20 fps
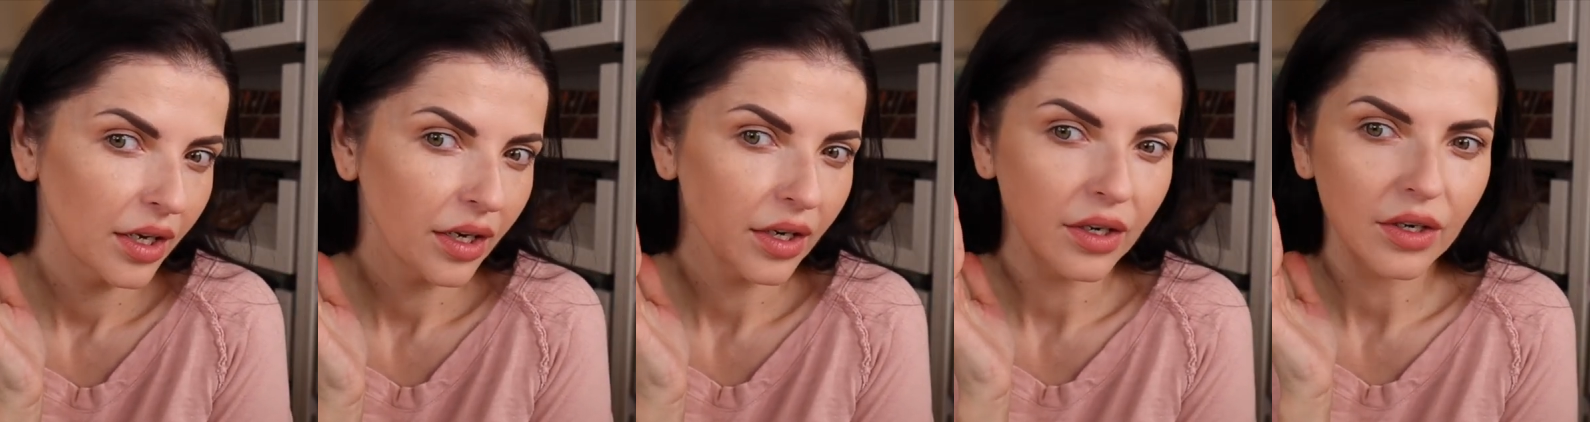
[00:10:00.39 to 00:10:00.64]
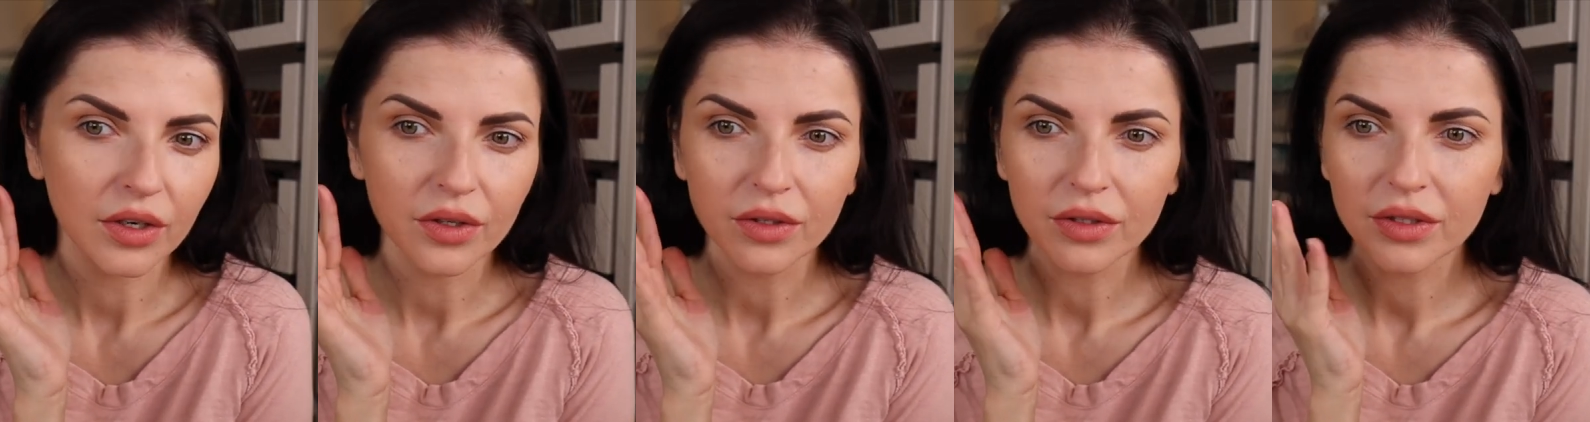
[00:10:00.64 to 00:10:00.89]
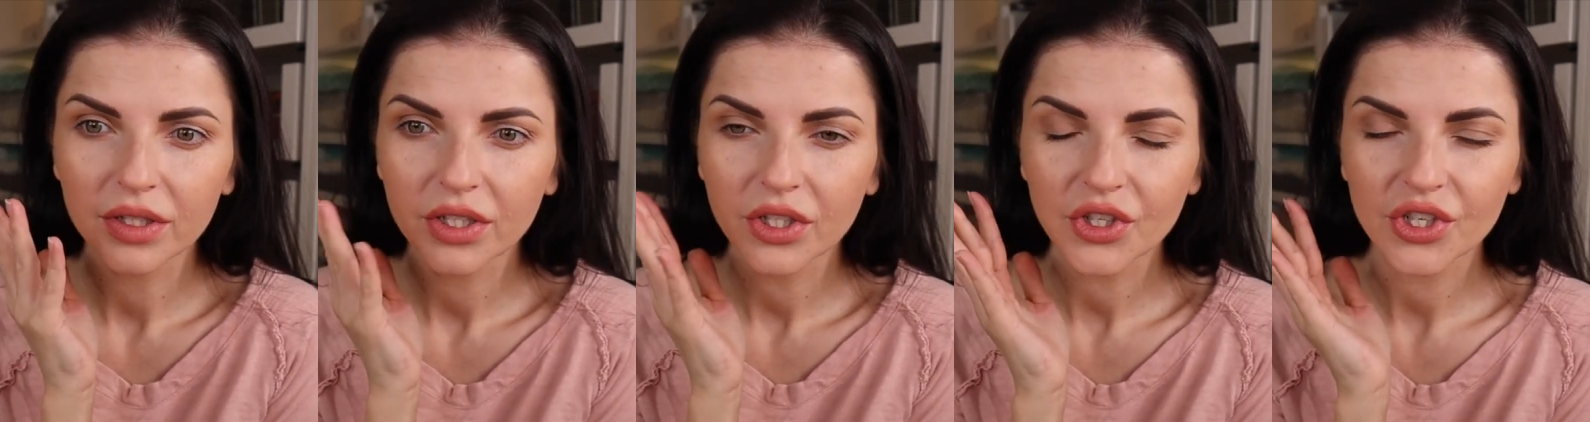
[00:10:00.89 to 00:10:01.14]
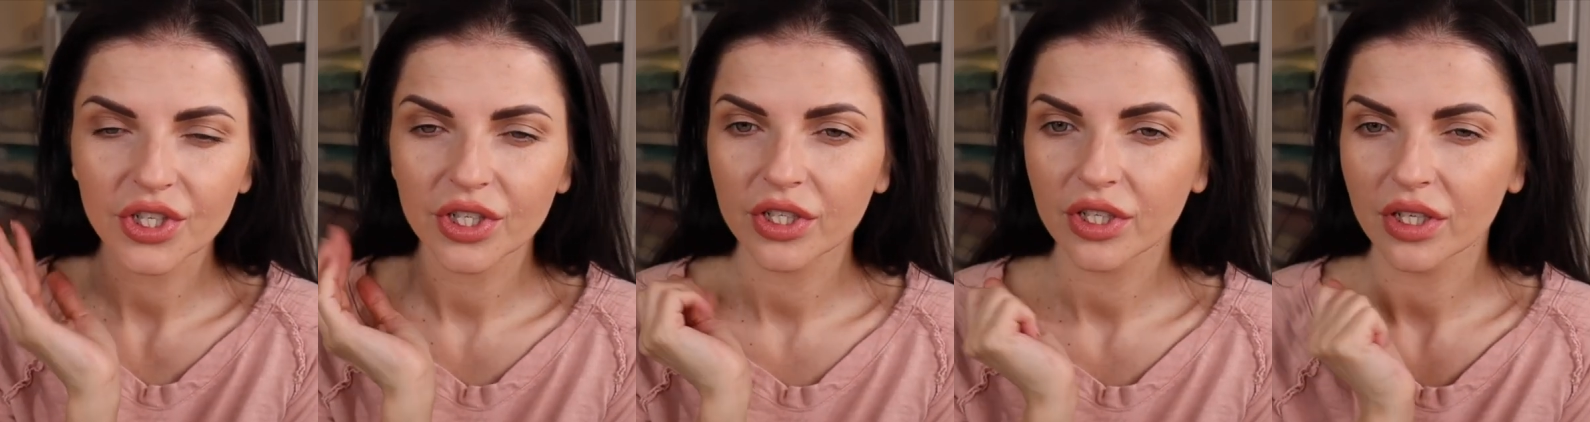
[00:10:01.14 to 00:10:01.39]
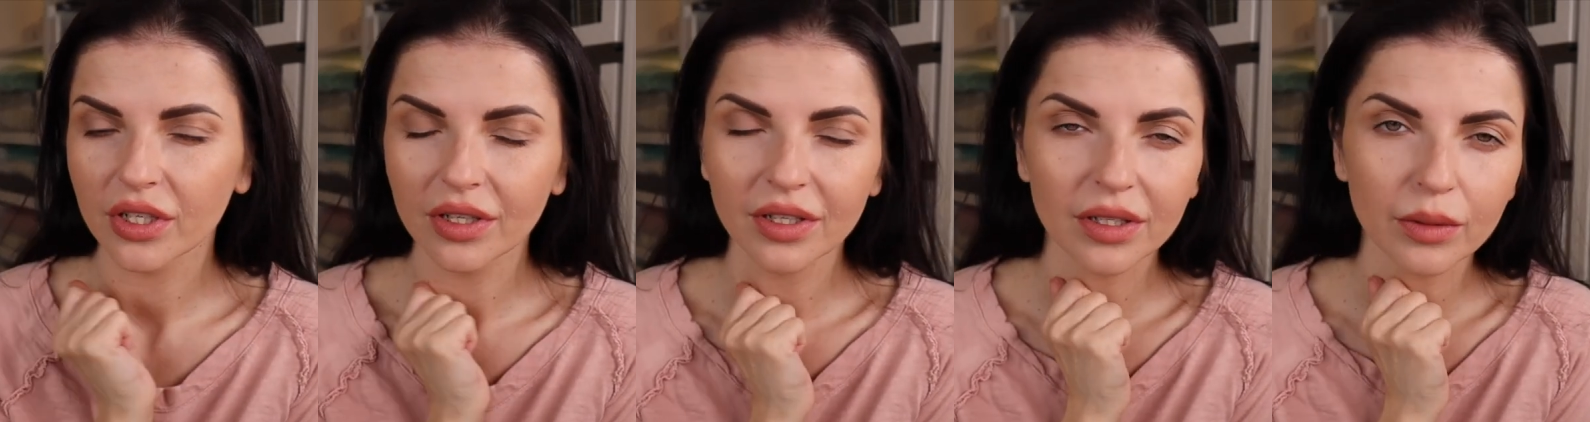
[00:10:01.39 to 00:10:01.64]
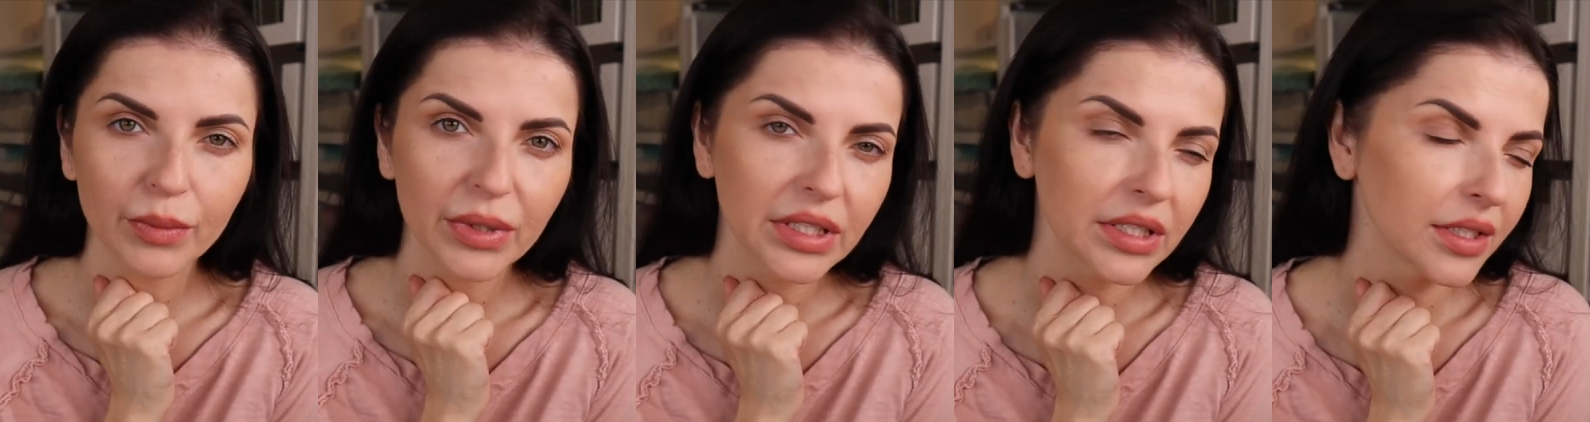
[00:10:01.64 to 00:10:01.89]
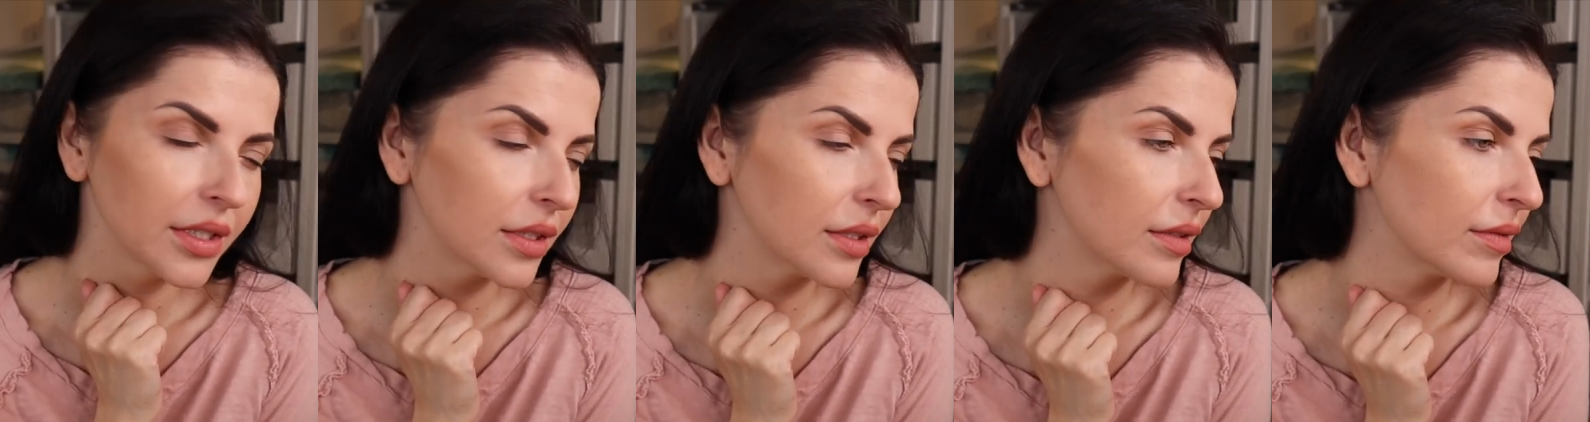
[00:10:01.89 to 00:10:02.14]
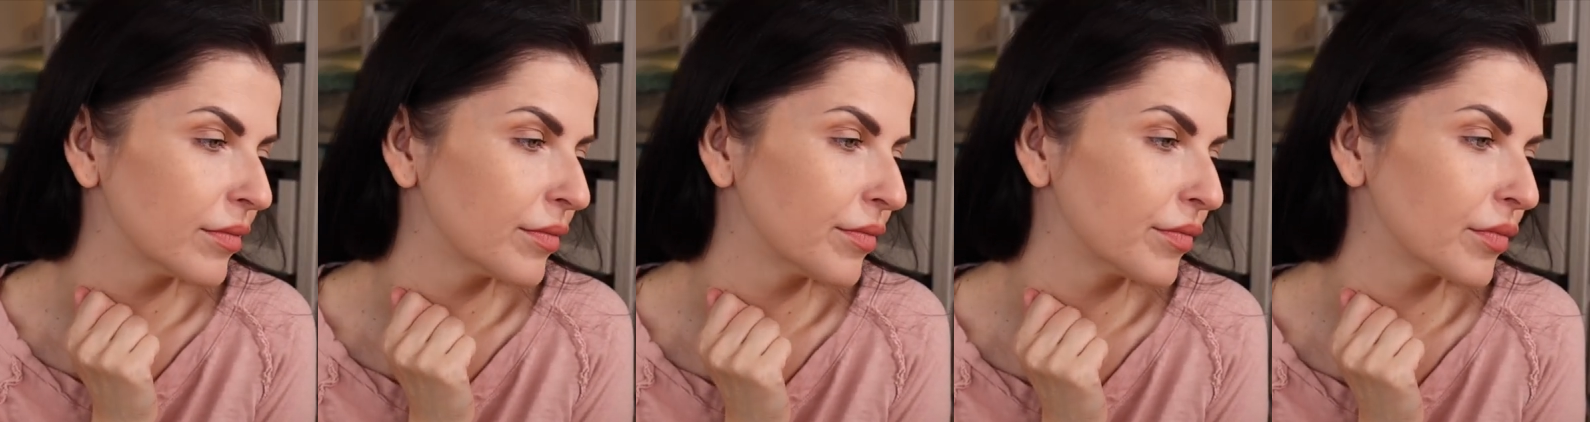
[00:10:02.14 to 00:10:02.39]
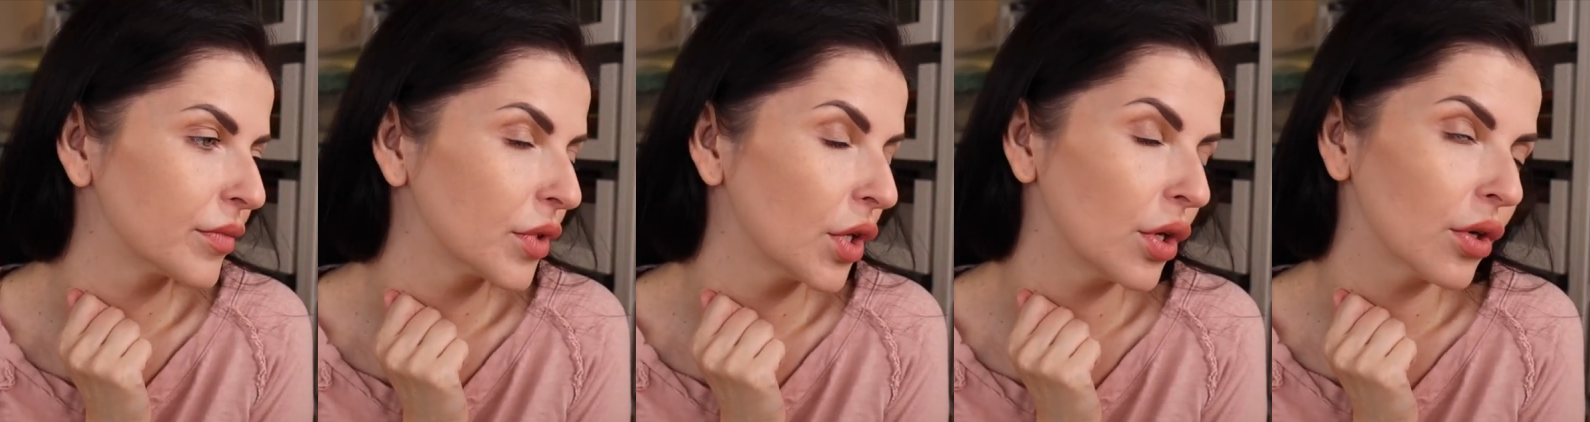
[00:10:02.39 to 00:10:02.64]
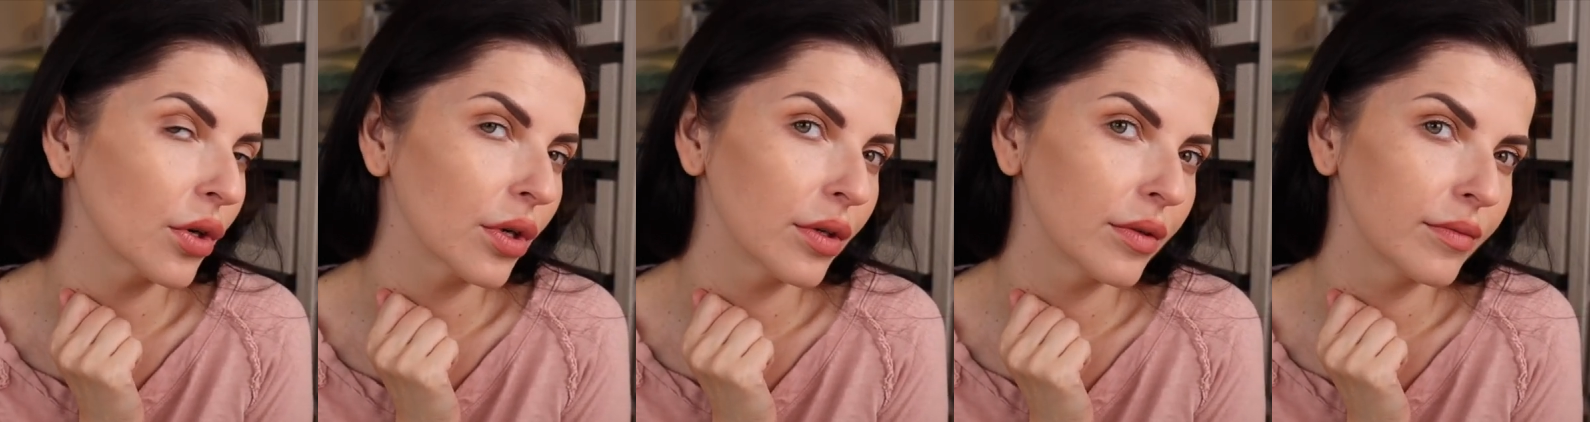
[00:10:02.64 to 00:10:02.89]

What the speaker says: goldish a little bit, or